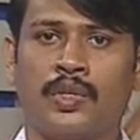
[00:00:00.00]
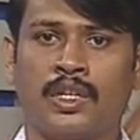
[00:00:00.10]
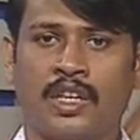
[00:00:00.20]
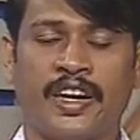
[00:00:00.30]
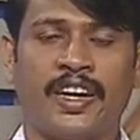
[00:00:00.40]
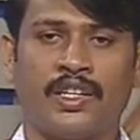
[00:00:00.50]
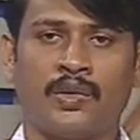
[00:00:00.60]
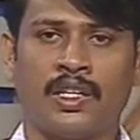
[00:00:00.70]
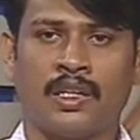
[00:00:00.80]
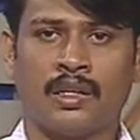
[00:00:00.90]
create
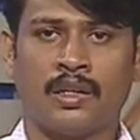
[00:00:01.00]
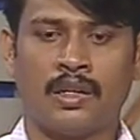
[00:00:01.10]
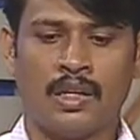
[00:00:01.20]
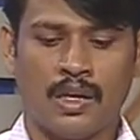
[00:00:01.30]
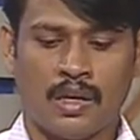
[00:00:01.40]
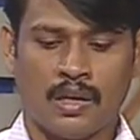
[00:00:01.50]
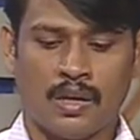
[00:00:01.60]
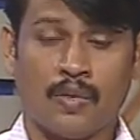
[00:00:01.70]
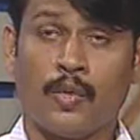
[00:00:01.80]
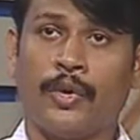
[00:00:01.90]
your
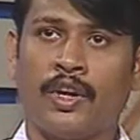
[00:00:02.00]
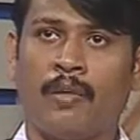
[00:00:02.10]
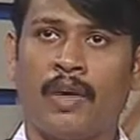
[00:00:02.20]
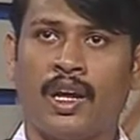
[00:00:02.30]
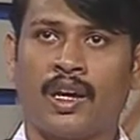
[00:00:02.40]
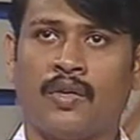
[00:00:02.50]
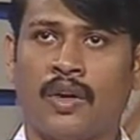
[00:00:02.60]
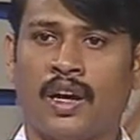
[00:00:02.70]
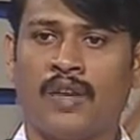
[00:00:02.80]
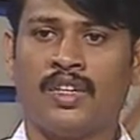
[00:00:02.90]
own email account,
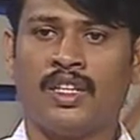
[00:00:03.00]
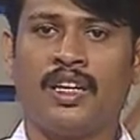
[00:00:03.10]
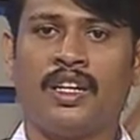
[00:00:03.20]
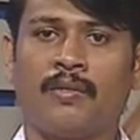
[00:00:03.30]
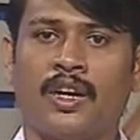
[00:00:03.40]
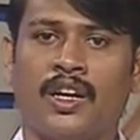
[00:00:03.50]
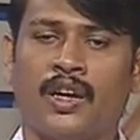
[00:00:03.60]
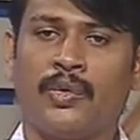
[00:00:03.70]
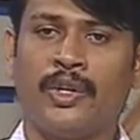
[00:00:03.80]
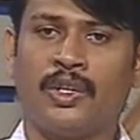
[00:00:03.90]
and with that email
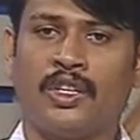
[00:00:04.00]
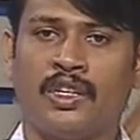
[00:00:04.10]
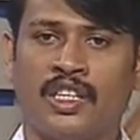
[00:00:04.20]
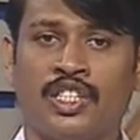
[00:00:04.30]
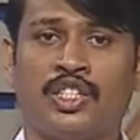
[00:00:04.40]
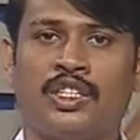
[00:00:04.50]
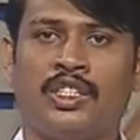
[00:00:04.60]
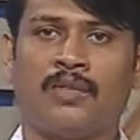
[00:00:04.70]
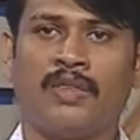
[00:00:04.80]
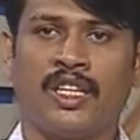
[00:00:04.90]
account you can exchange
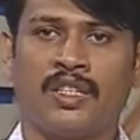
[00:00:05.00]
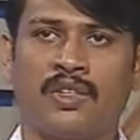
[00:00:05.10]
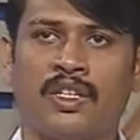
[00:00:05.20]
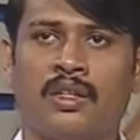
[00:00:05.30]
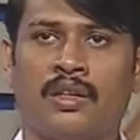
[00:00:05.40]
emails with